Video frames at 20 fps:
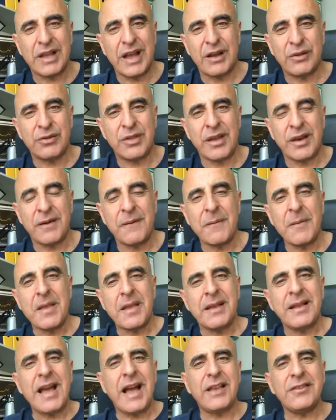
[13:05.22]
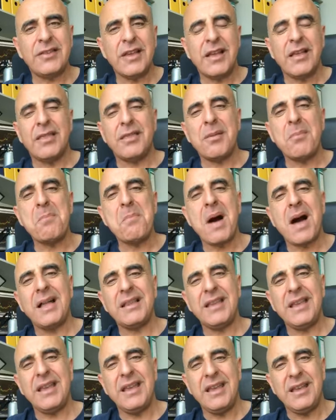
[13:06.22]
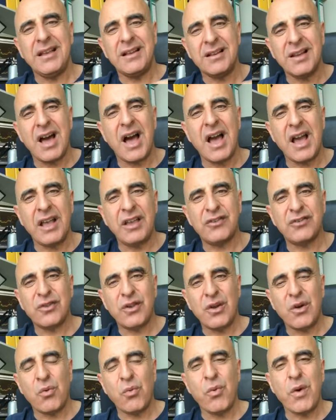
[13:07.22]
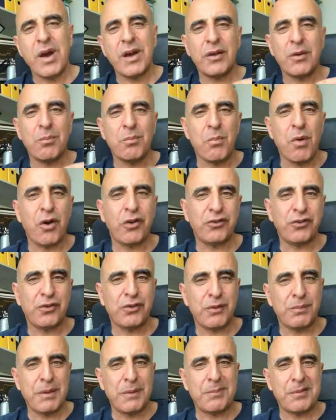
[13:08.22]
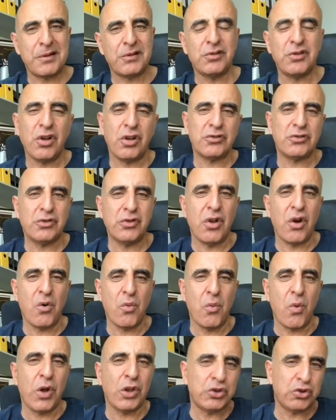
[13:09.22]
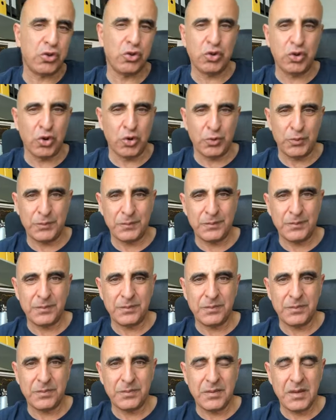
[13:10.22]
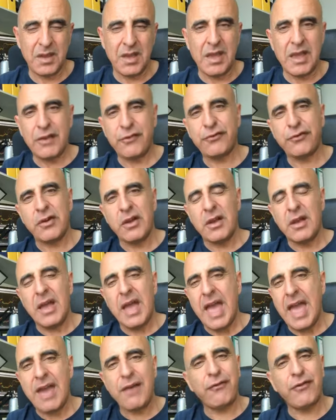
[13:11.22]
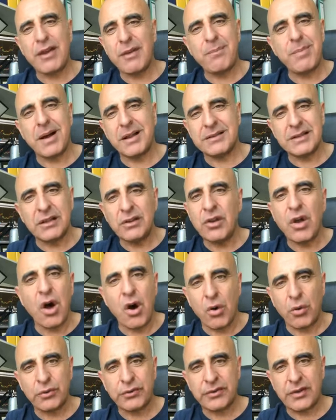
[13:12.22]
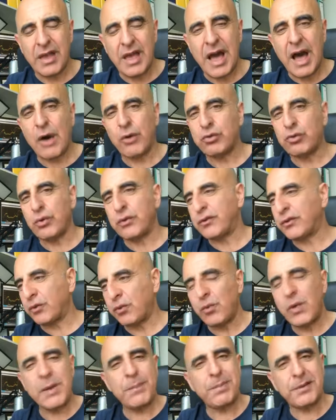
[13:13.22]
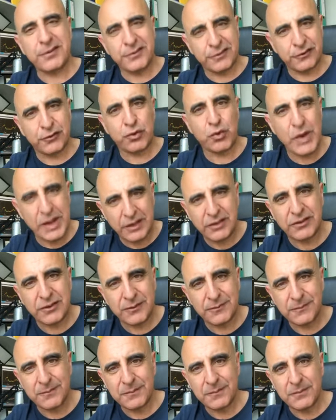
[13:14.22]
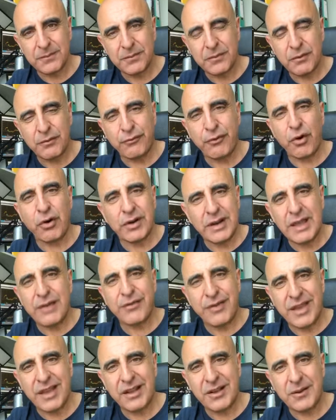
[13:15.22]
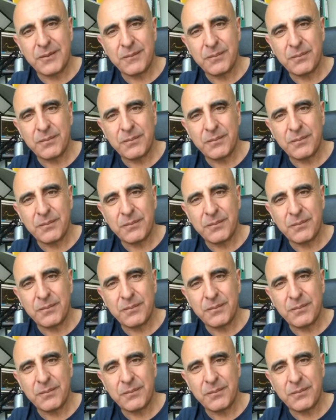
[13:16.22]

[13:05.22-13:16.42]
out there. Guys, the money lies where most of the people don't know what to do. If everybody knows how to sweep a street for living,